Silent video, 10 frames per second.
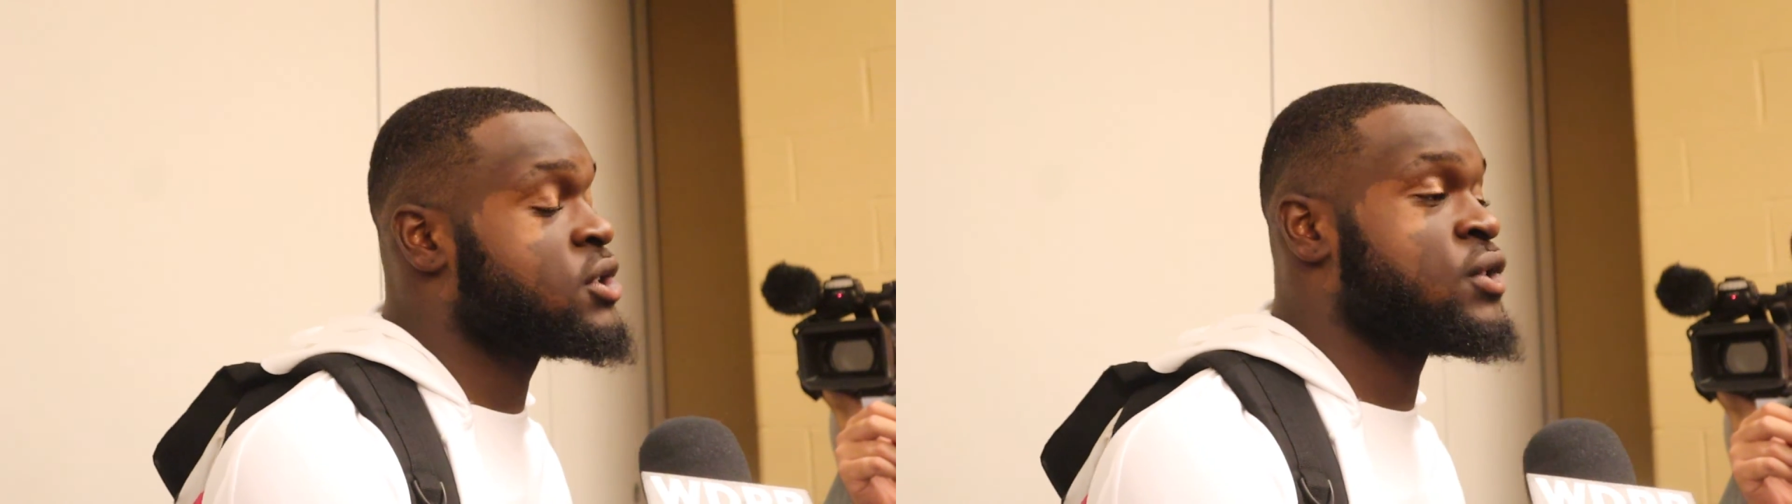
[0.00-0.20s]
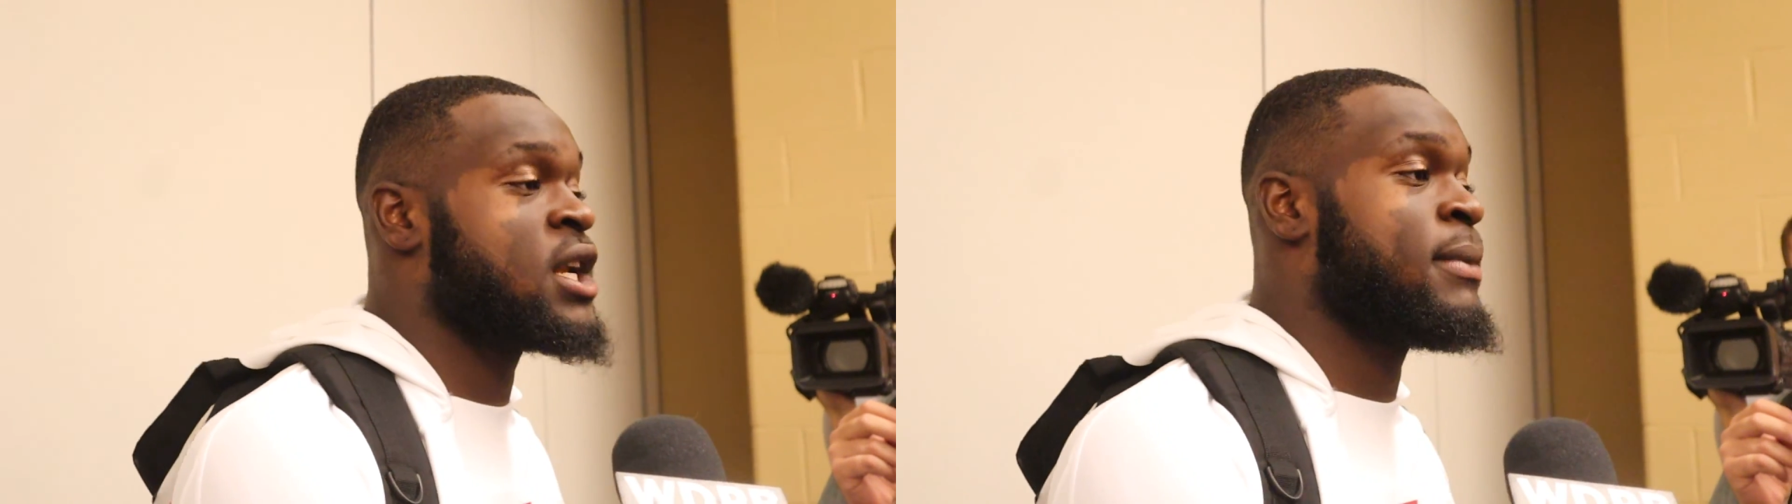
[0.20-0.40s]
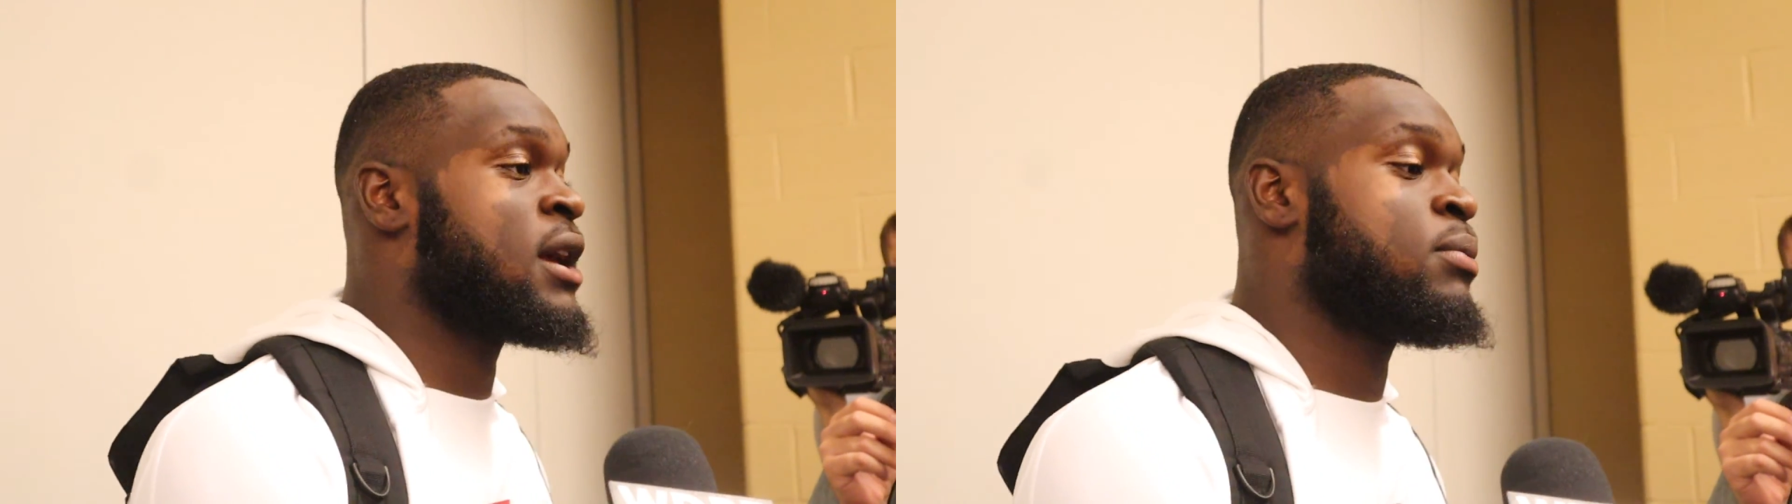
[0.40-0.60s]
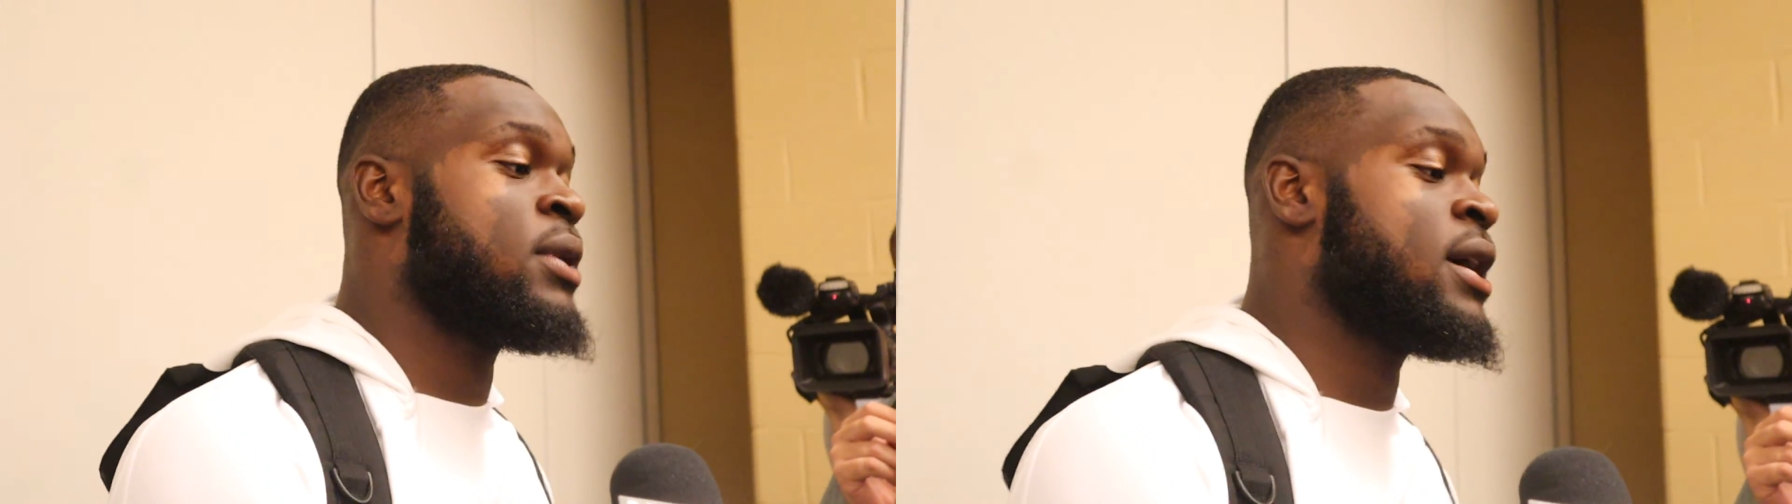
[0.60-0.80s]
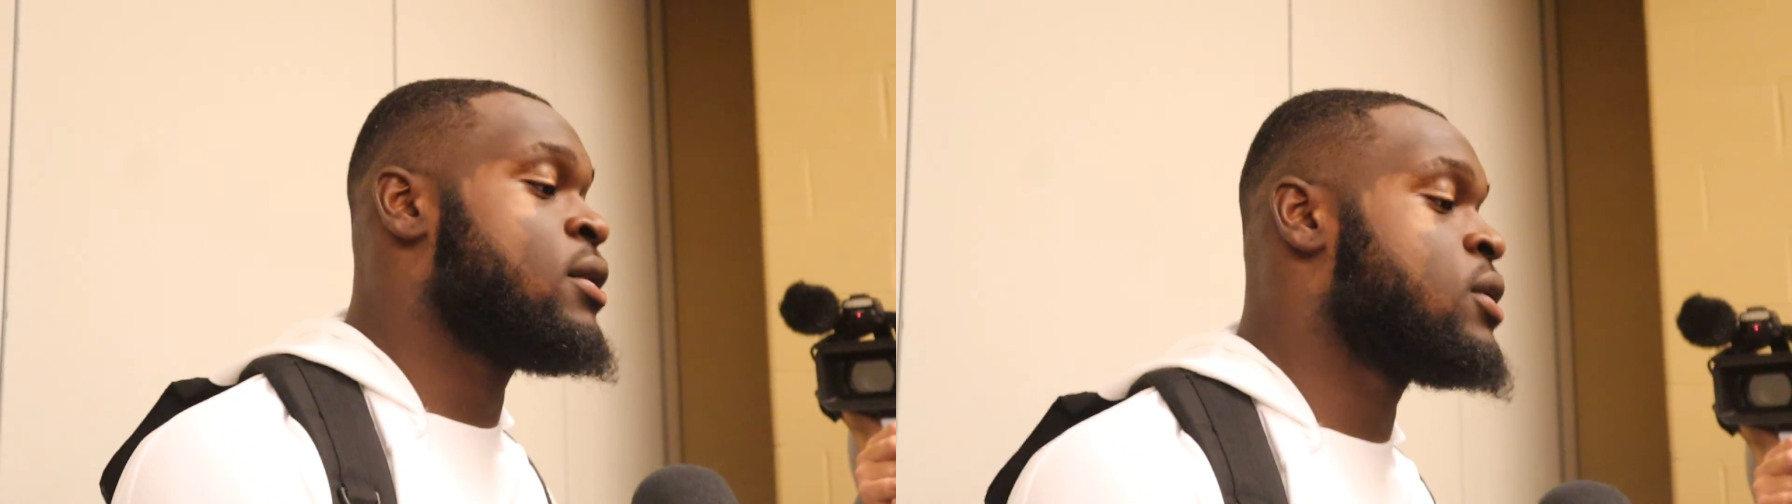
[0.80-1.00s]
just trying to make a
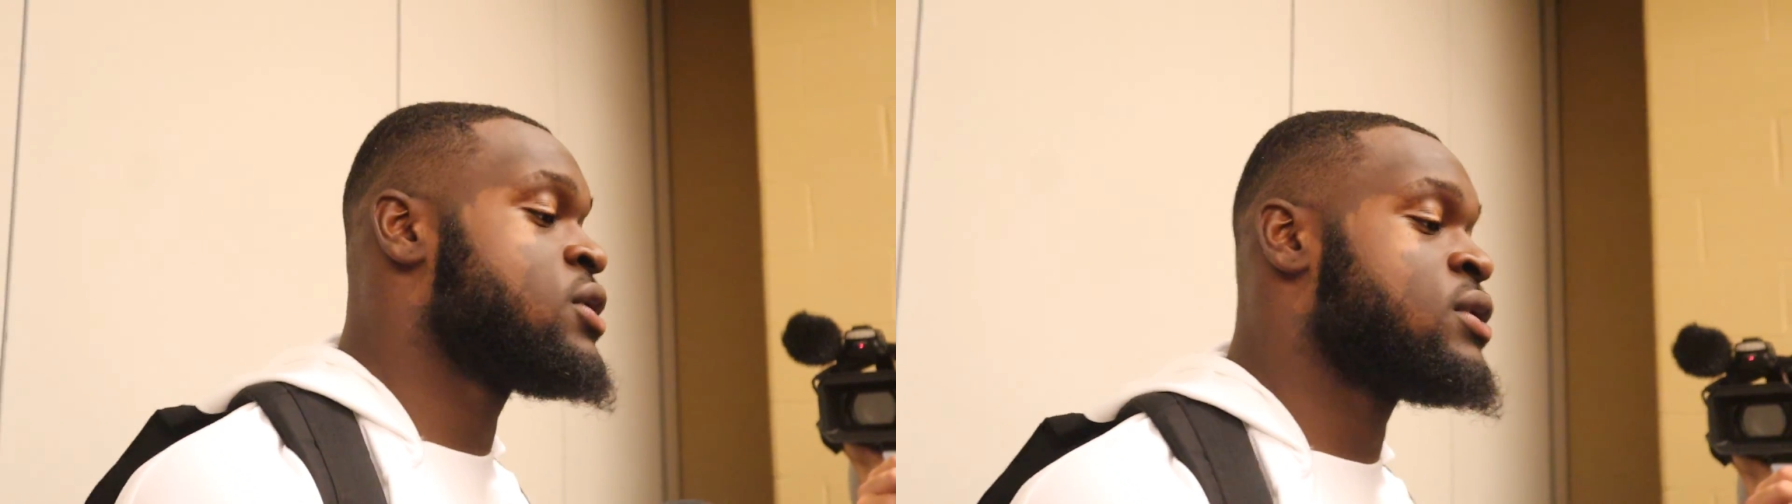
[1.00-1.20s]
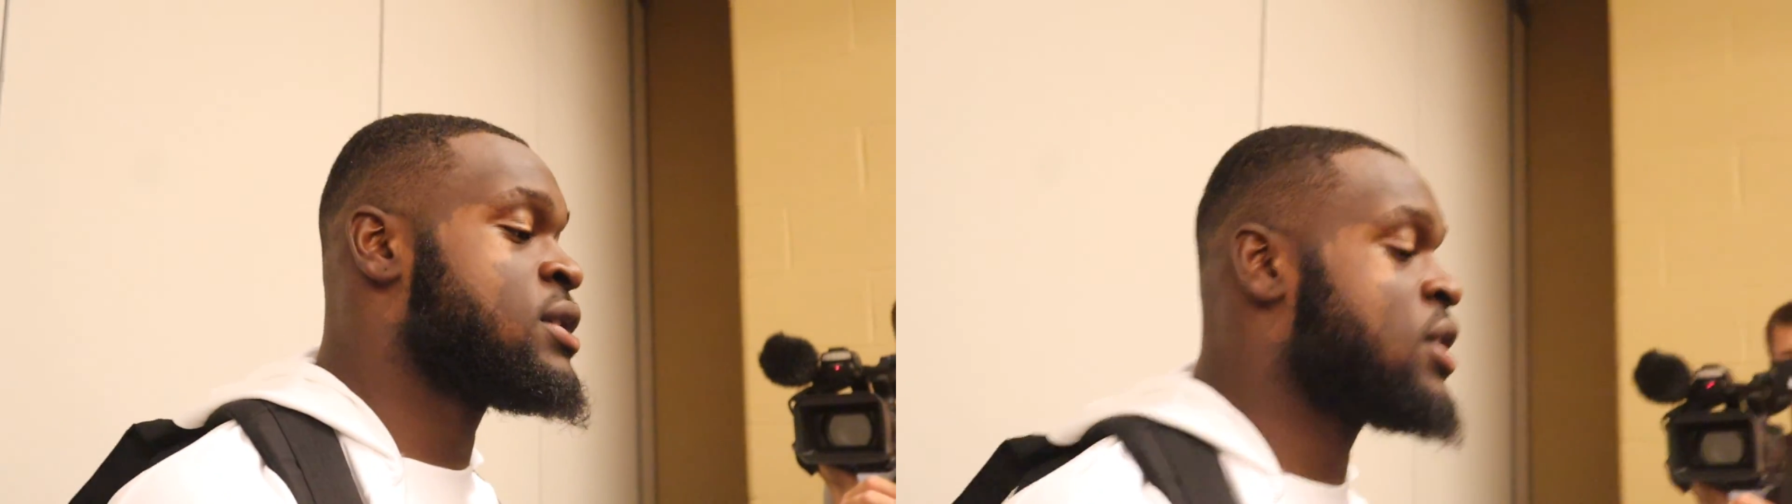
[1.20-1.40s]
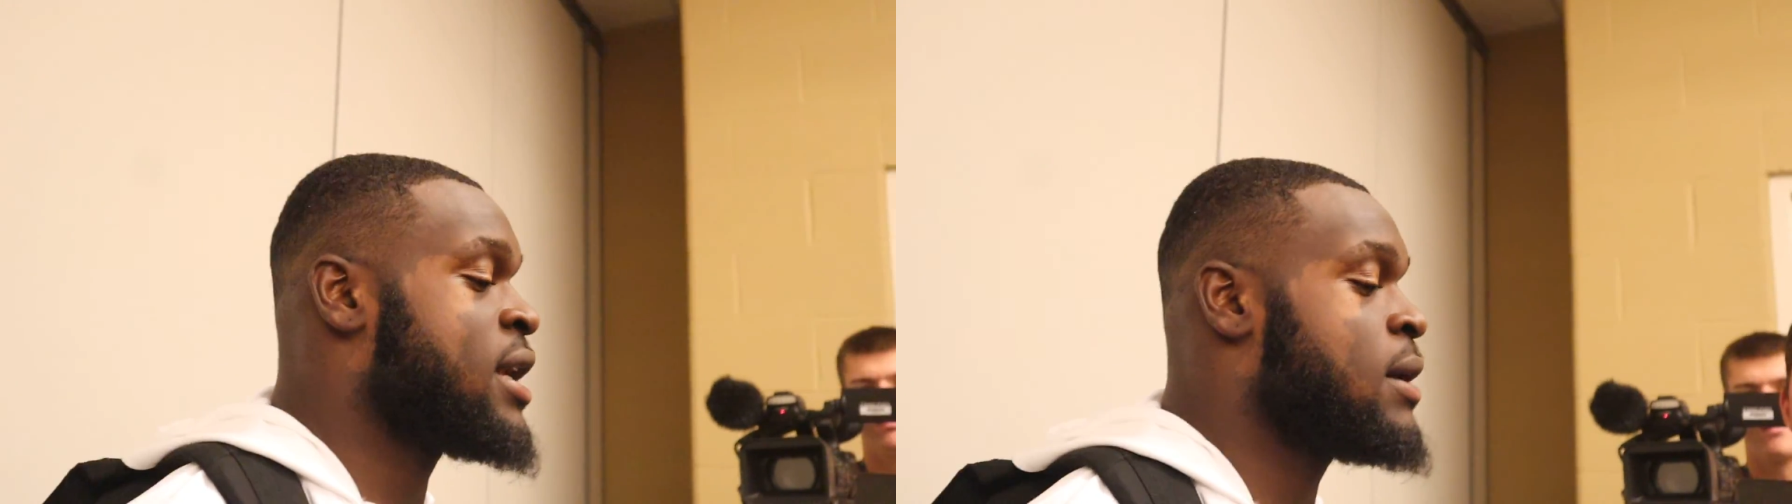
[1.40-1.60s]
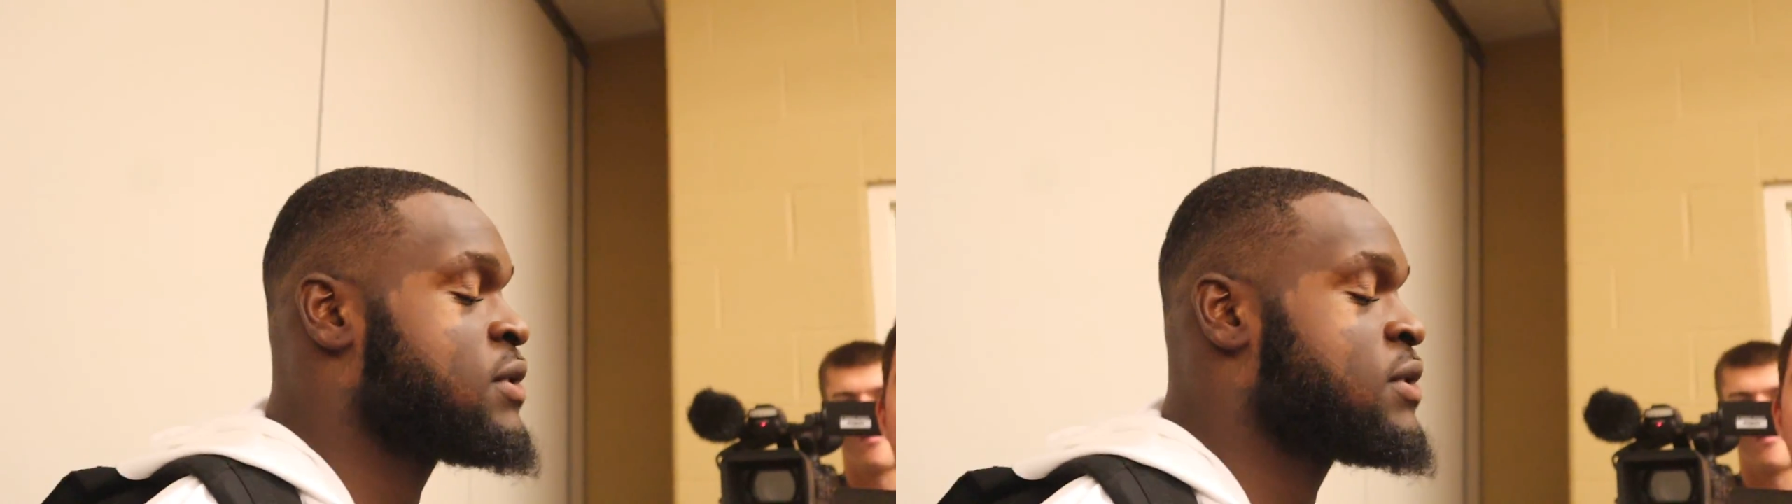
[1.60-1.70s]
play or just trying to